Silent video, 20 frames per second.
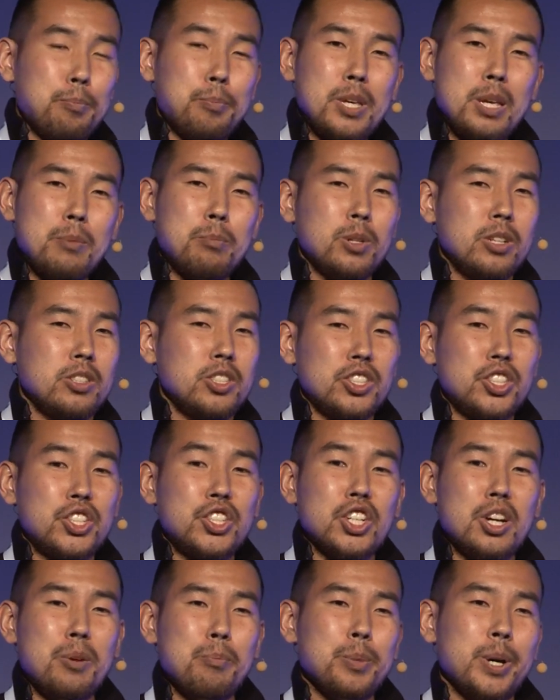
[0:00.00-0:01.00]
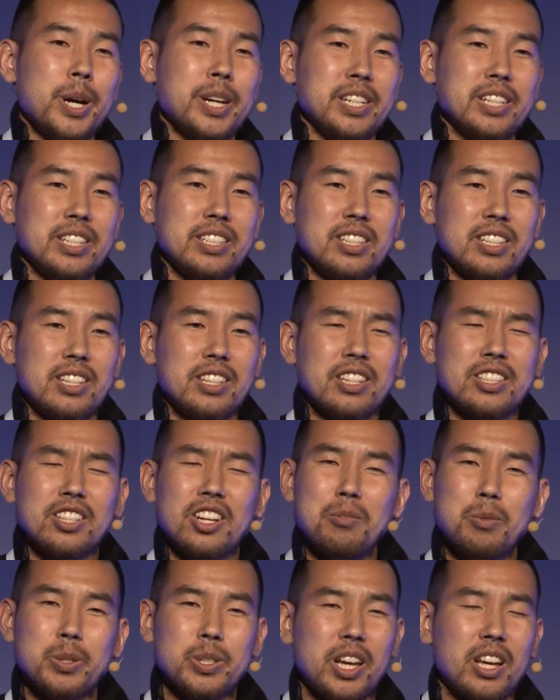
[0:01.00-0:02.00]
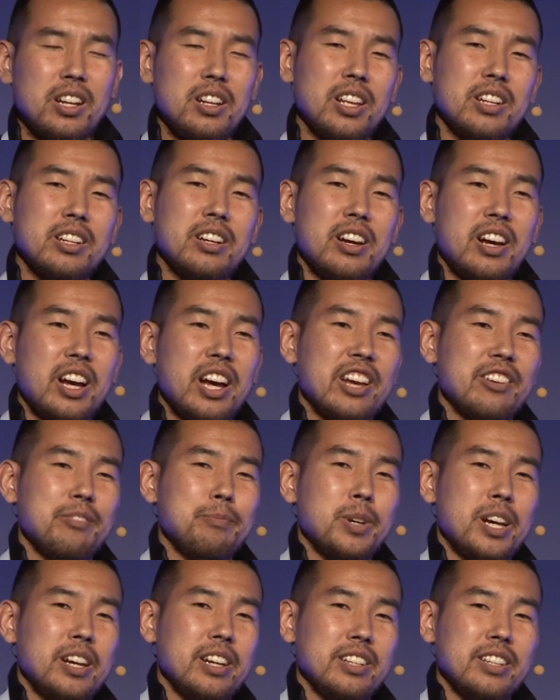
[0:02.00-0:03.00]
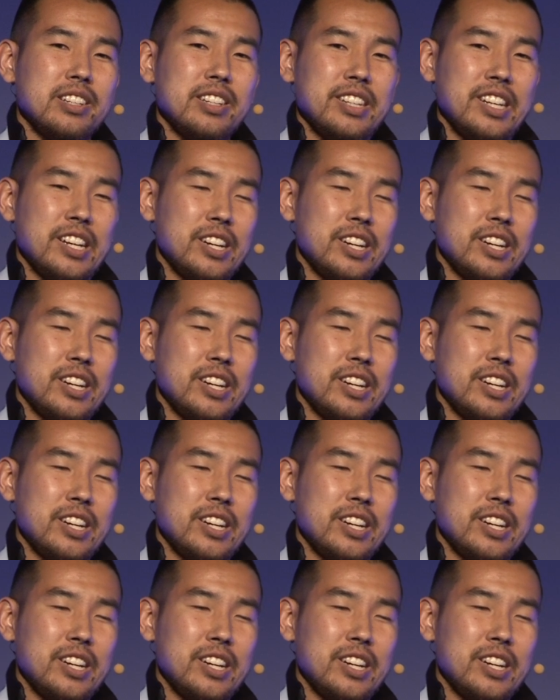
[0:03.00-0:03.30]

people just jump on it. It's almost kind of like a hive mind,